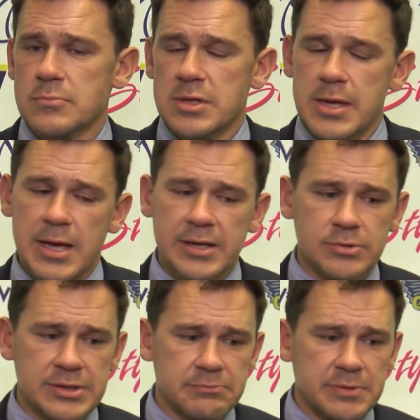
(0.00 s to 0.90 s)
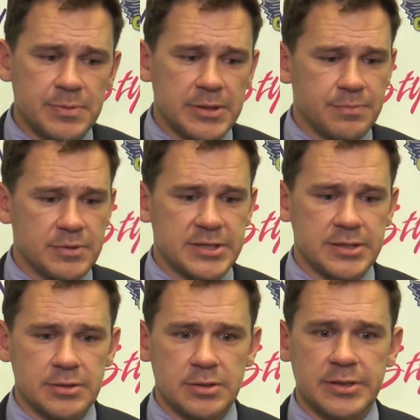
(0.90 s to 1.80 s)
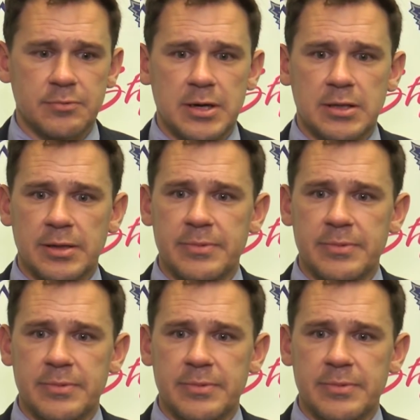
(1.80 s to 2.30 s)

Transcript: Yeah, I don't think we played particularly well.